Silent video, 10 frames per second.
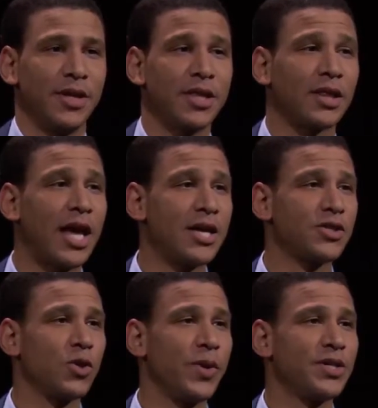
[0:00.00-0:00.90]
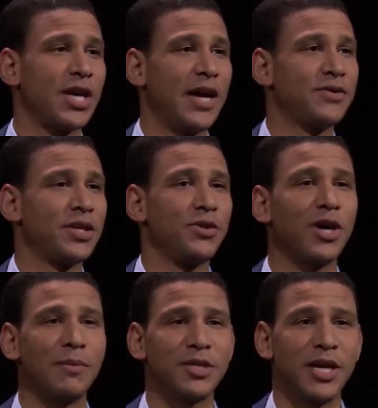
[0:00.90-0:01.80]
In the last 2 weeks, I've seen you
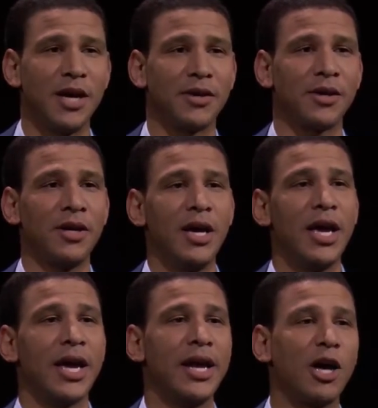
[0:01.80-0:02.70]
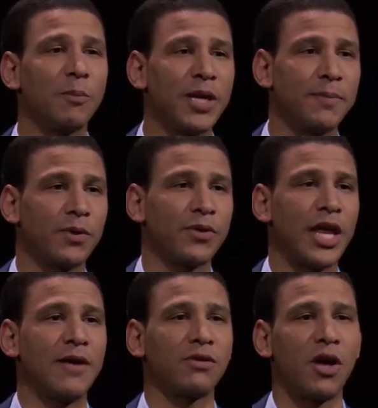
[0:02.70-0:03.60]
come together and help people
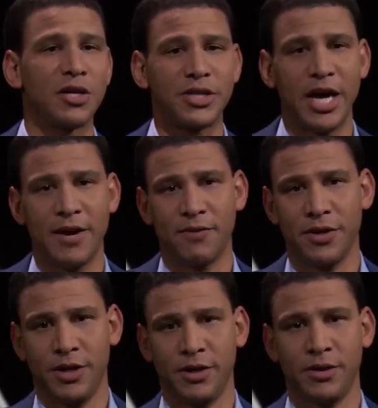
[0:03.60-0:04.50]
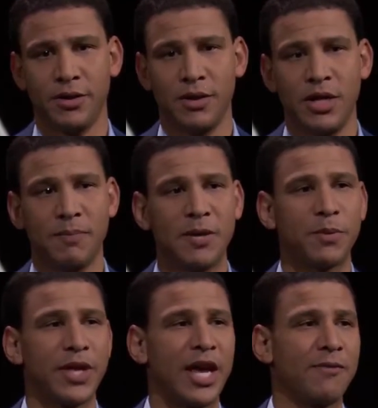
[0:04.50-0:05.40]
that have lost everything,
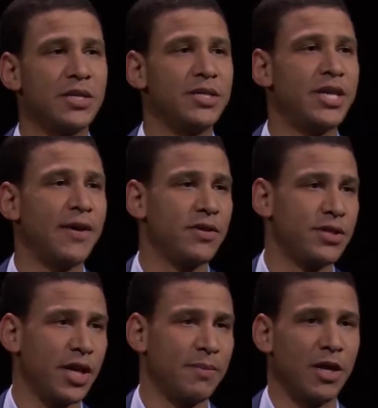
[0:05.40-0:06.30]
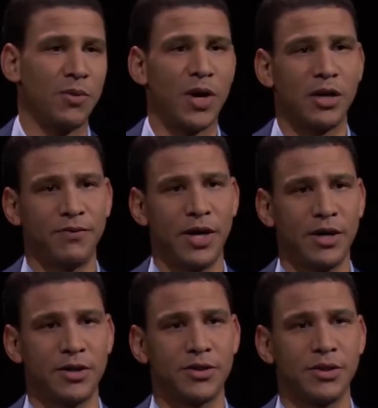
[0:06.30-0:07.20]
people that have been devastated by the
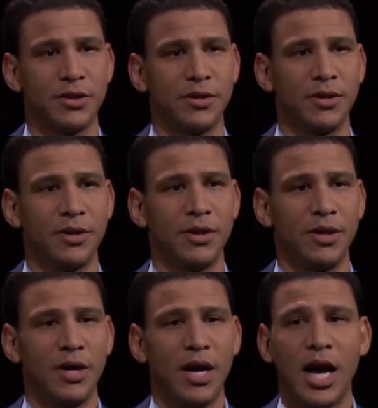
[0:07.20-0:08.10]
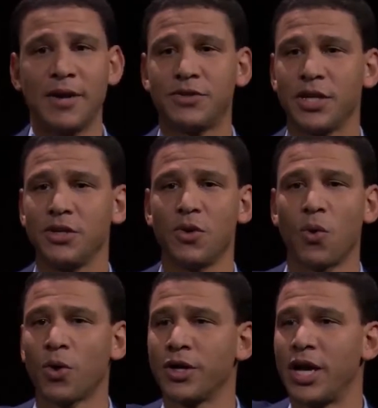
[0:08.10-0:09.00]
wildfires. I've seen you
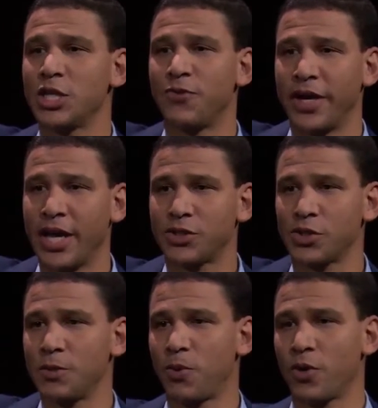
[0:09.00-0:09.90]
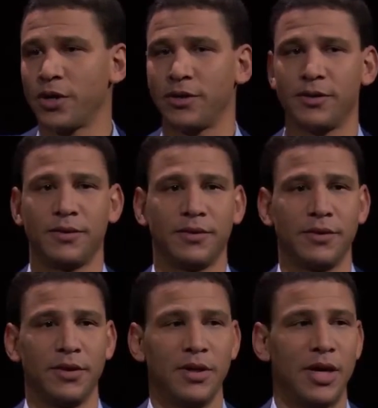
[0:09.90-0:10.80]
organize financial support.
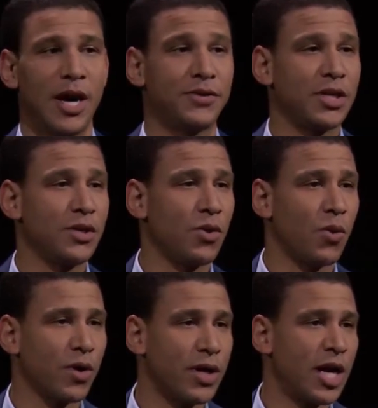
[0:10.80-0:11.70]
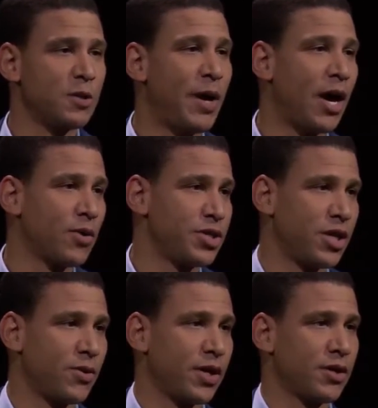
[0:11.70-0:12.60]
I've seen you organize power
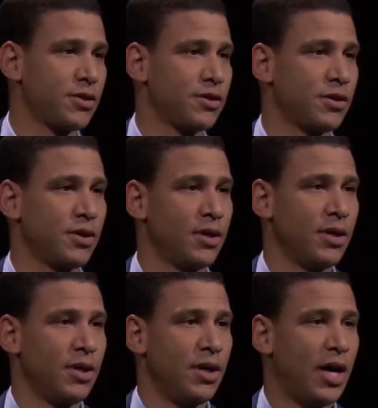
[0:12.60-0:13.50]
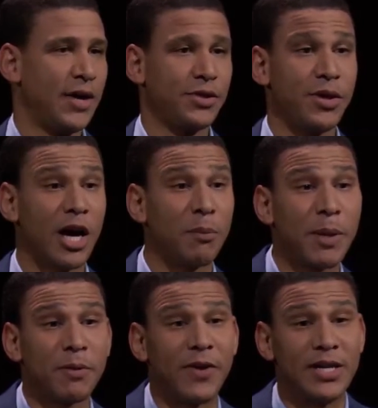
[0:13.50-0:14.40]
generators. I've seen you help
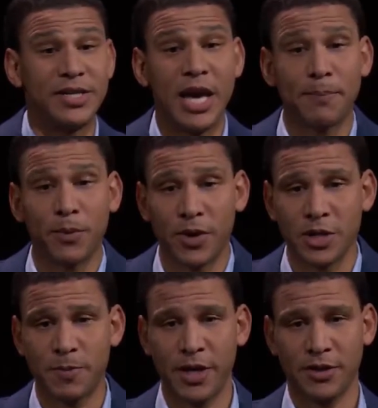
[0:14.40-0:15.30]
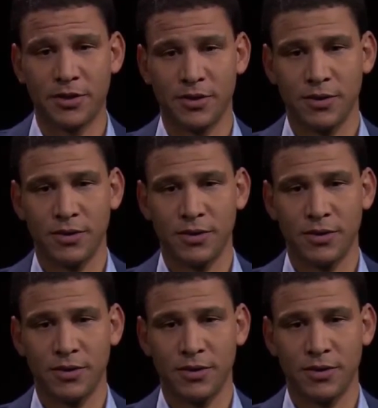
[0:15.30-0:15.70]
people find temporary space.